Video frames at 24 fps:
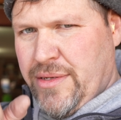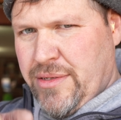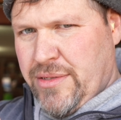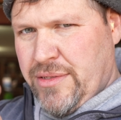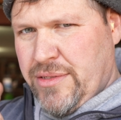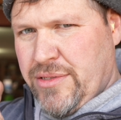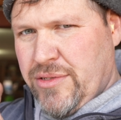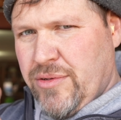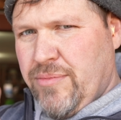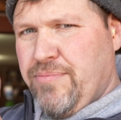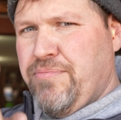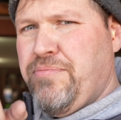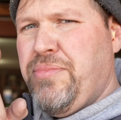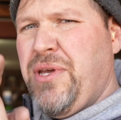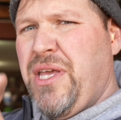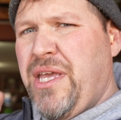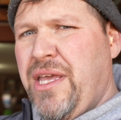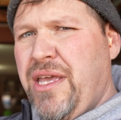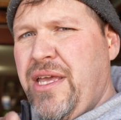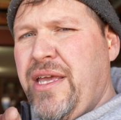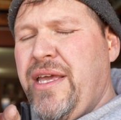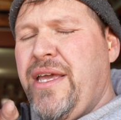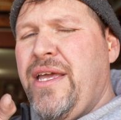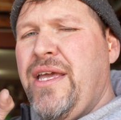So
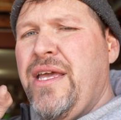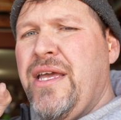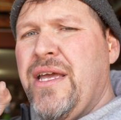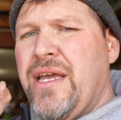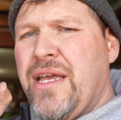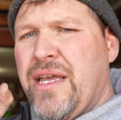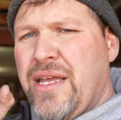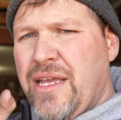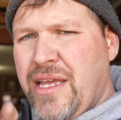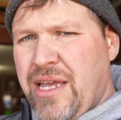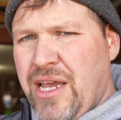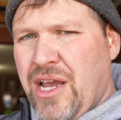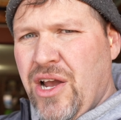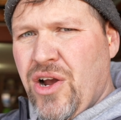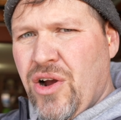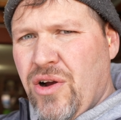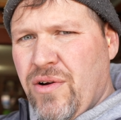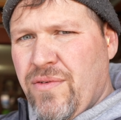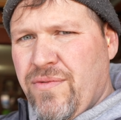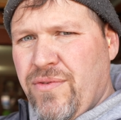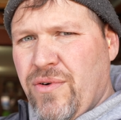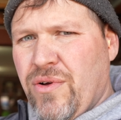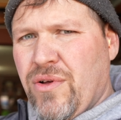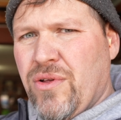be
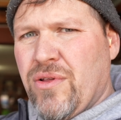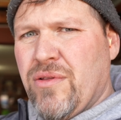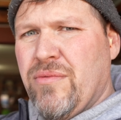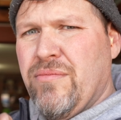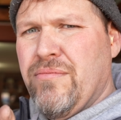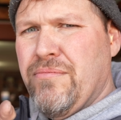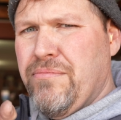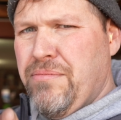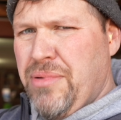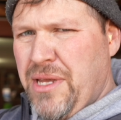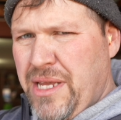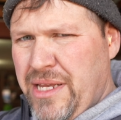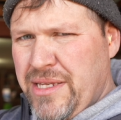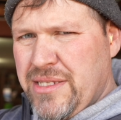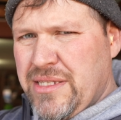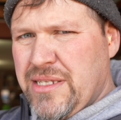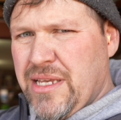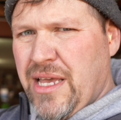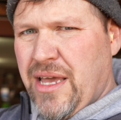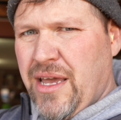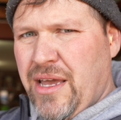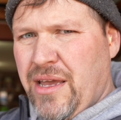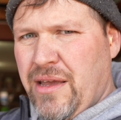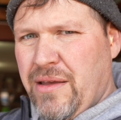careful and be
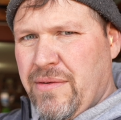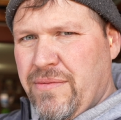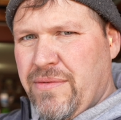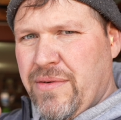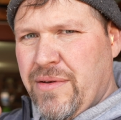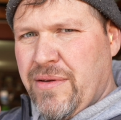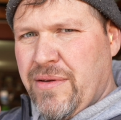safe.